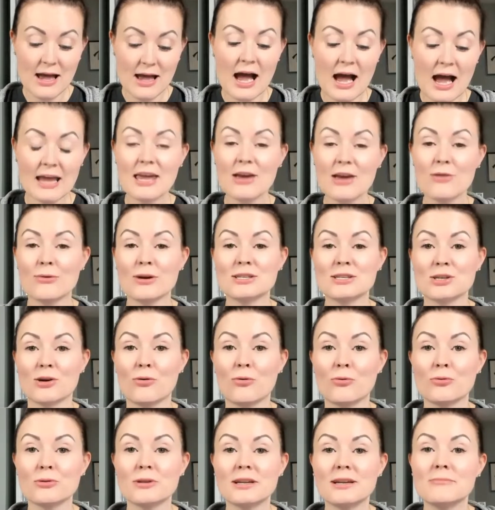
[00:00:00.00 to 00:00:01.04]
I can't wait to
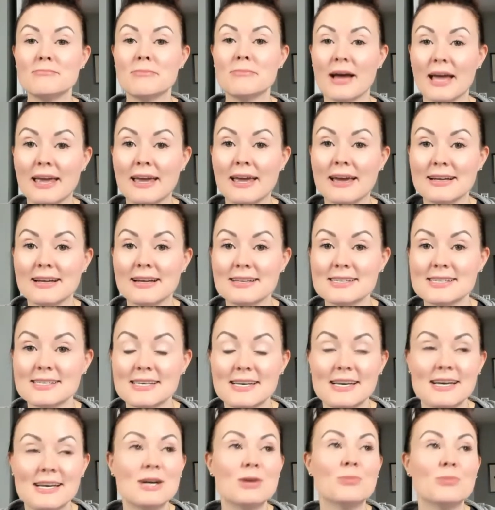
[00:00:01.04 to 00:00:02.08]
hold it in my hands.
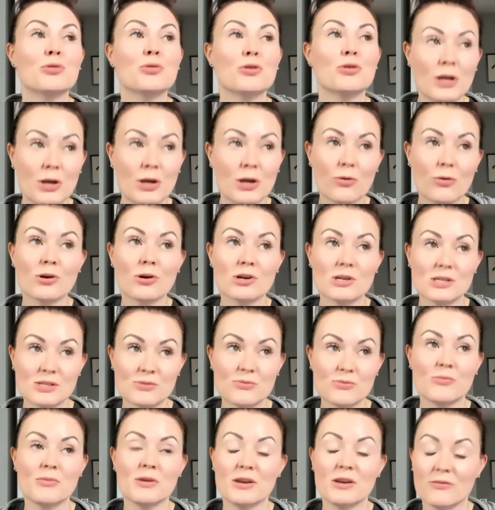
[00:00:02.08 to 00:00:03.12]
Pre-orders
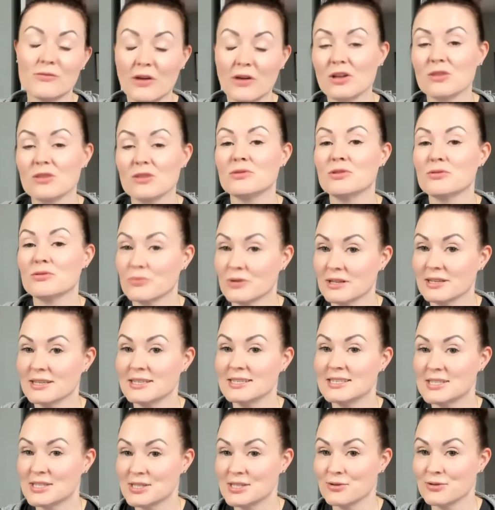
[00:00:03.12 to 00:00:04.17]
will be available really
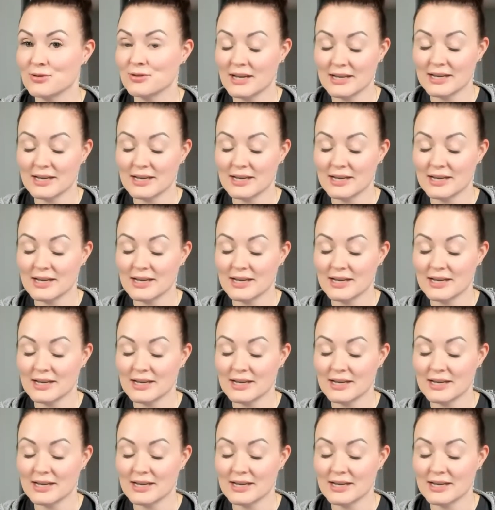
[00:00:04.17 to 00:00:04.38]
soon.